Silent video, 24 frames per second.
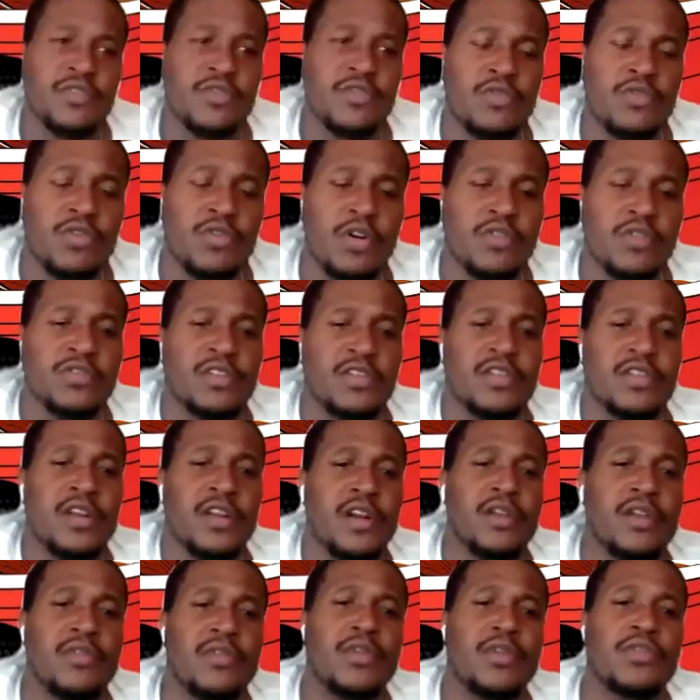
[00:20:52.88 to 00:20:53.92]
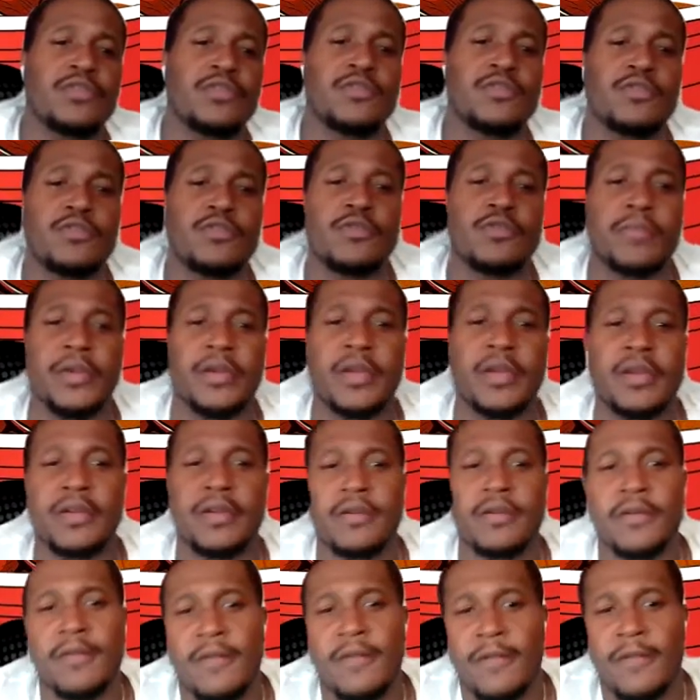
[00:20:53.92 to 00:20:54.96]
some kudos to Derrick Rose too, man.
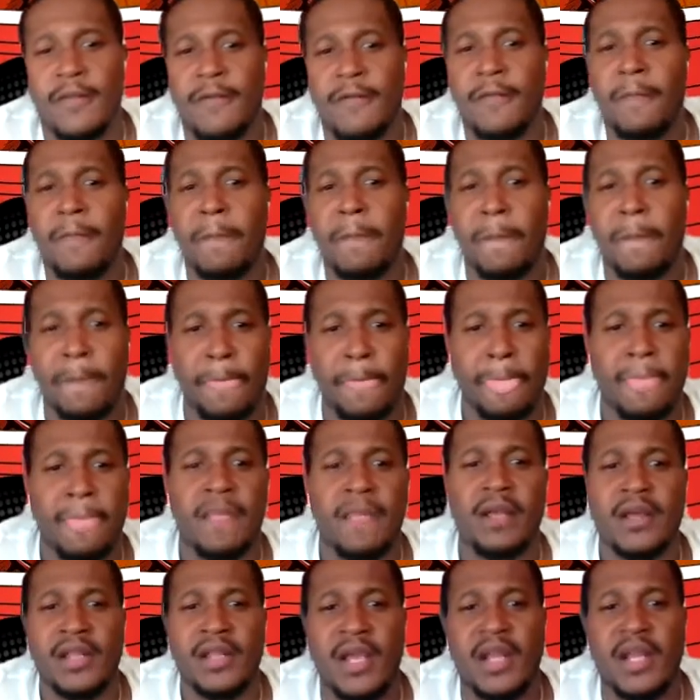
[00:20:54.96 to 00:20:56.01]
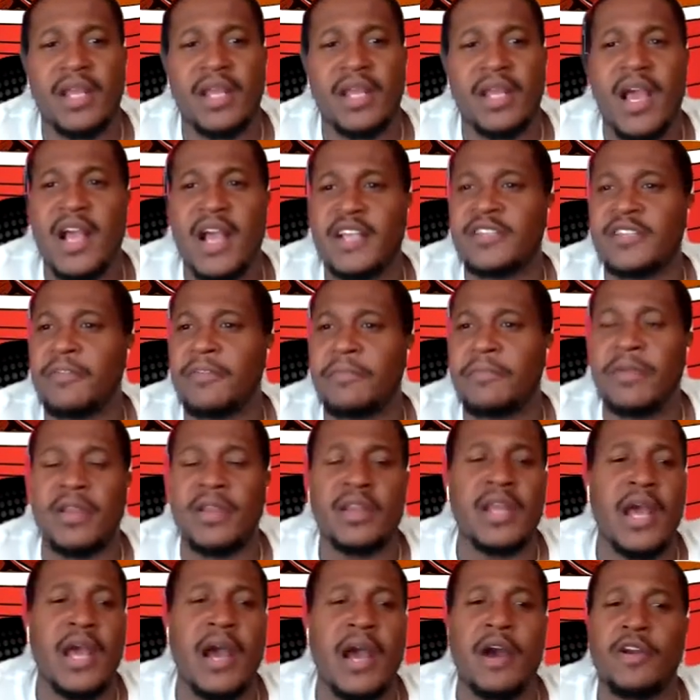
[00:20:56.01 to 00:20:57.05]
A lot of guys have been
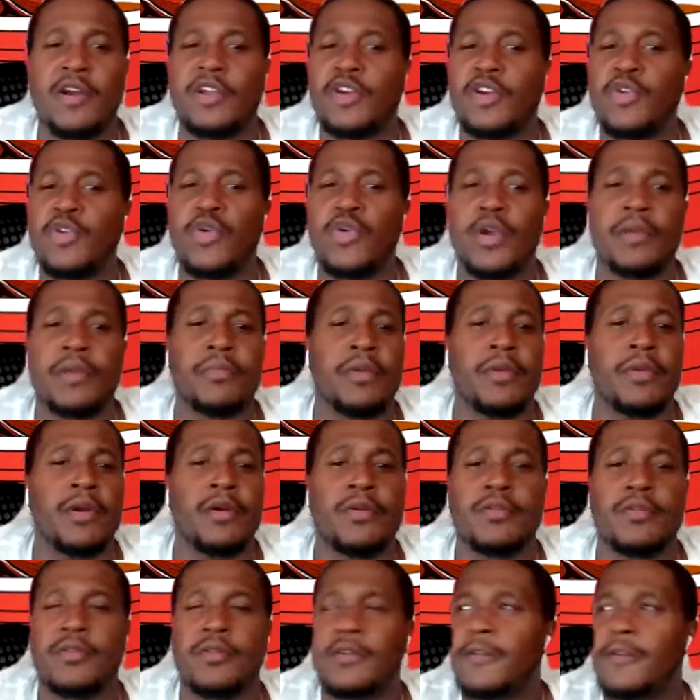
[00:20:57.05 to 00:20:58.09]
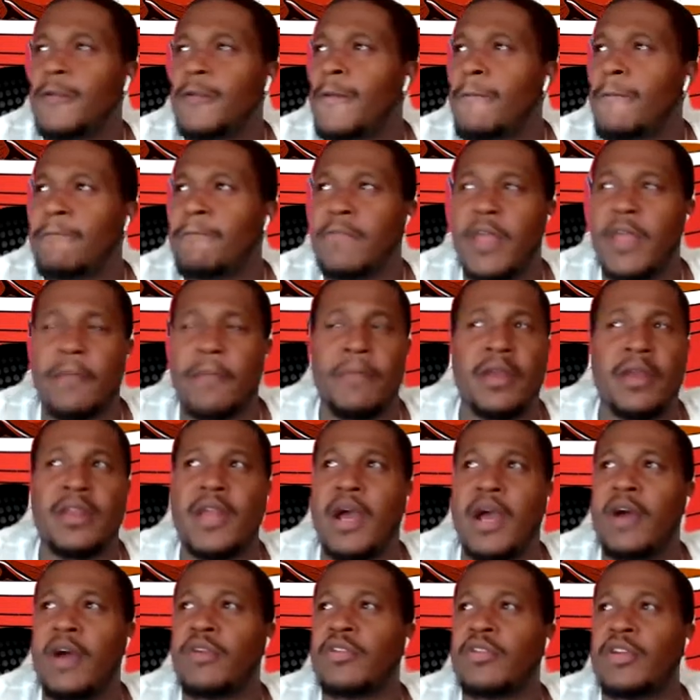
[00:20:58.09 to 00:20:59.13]
down and quit, bro. They've been
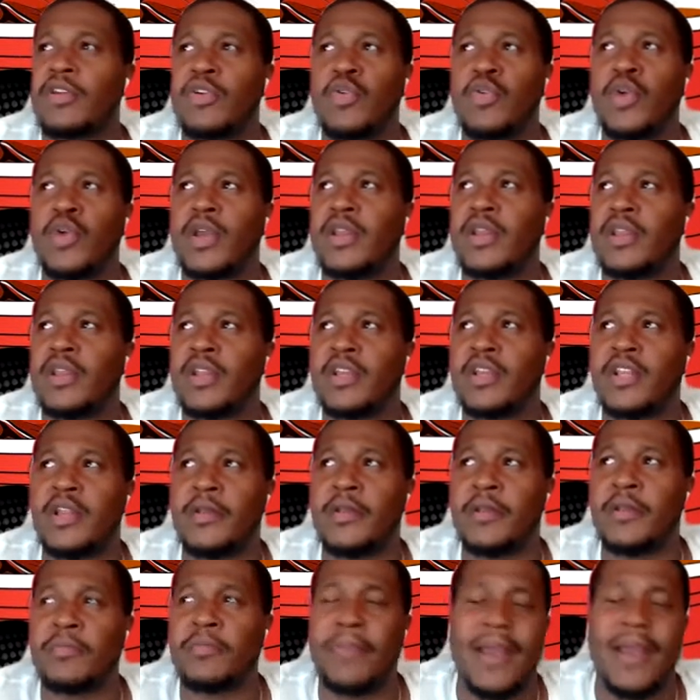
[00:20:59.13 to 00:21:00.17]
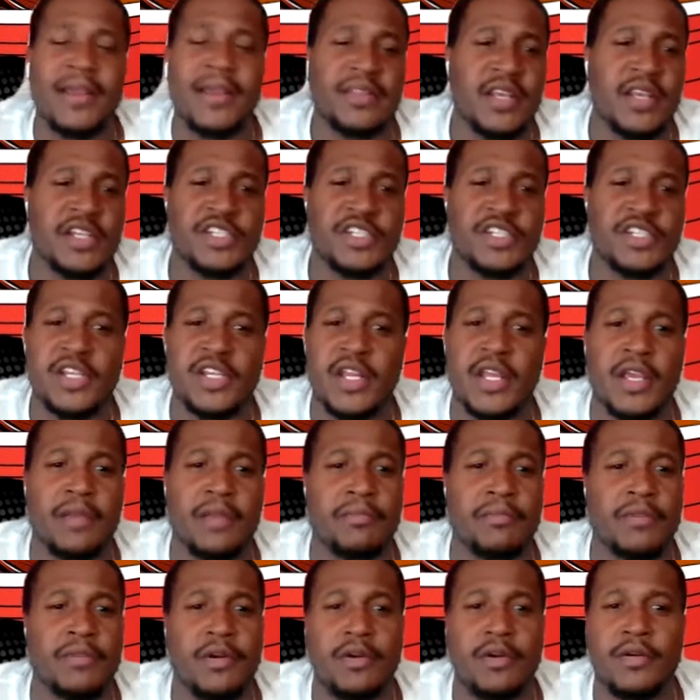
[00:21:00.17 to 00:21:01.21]
down and quit and then packed that shit
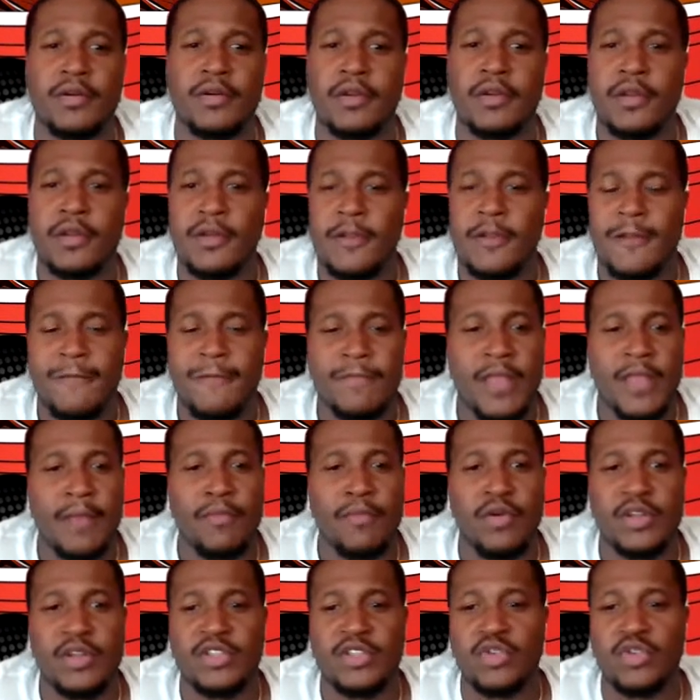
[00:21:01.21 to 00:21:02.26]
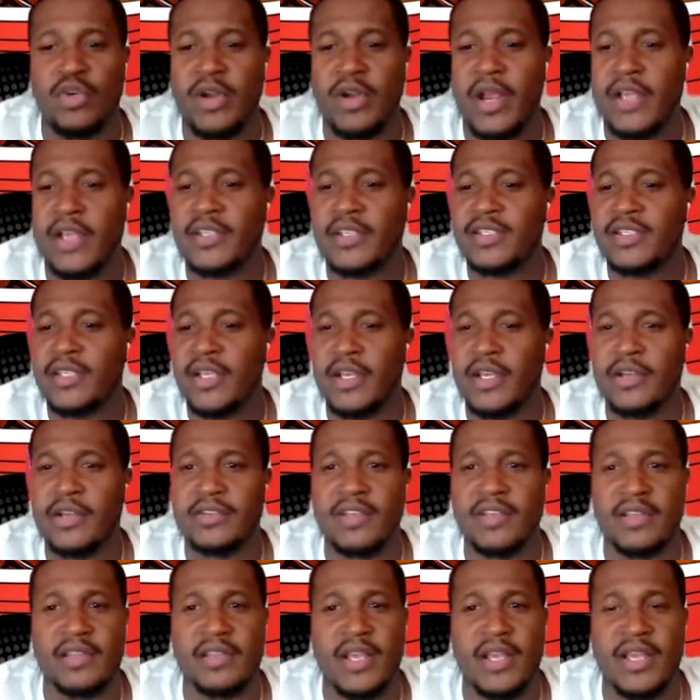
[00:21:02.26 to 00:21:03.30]
in, bro. That boy tore
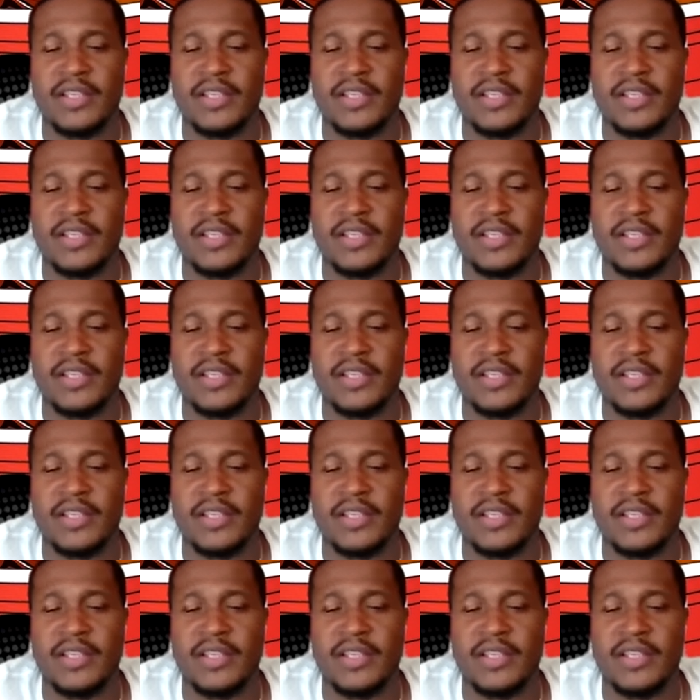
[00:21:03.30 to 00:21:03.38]
ACLs after